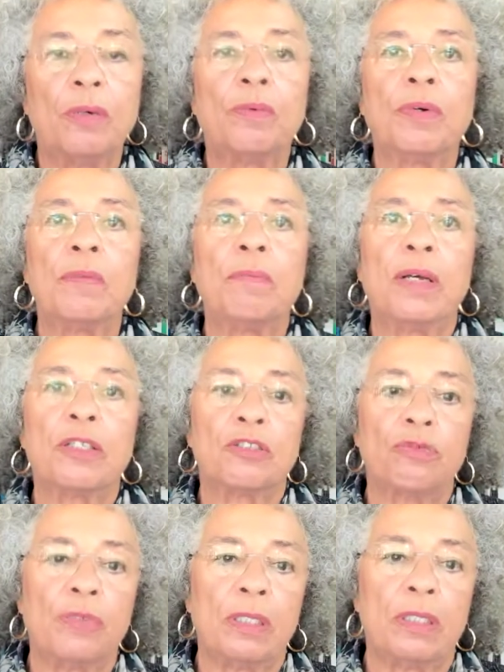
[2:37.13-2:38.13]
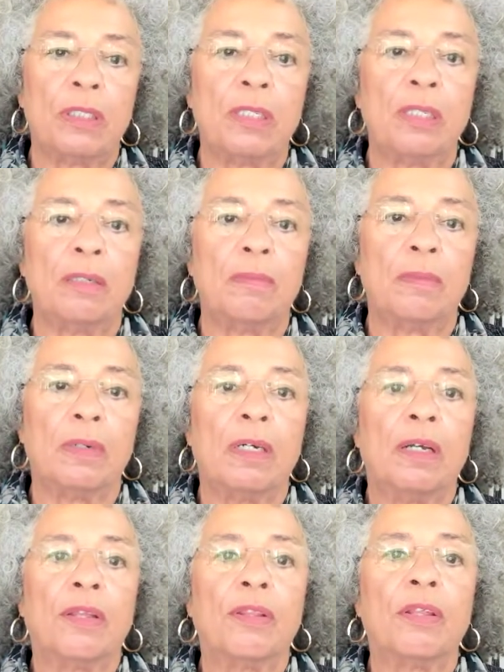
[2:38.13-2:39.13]
we must redeem
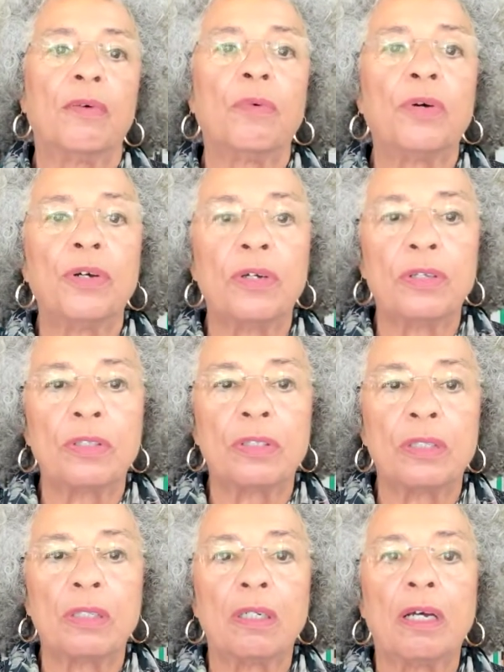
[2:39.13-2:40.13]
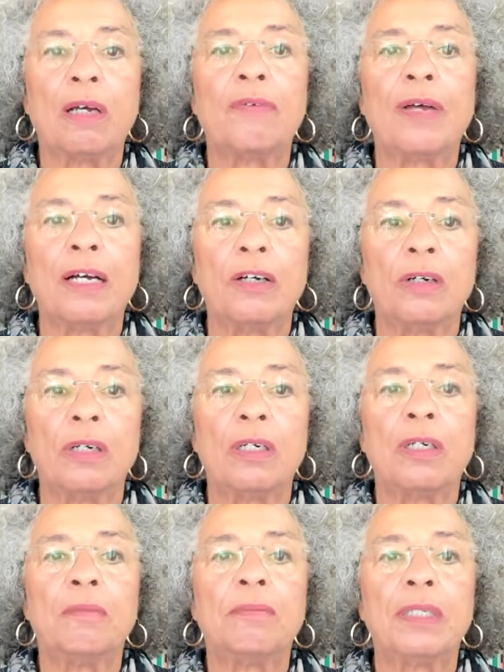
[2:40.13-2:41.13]
the words of our
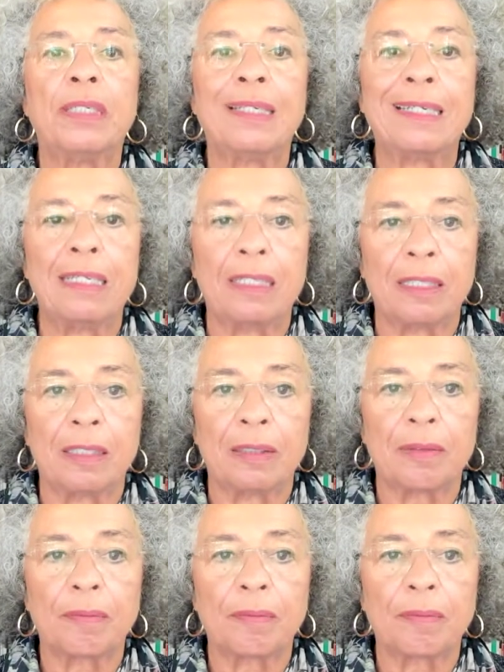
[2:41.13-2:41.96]
beginning.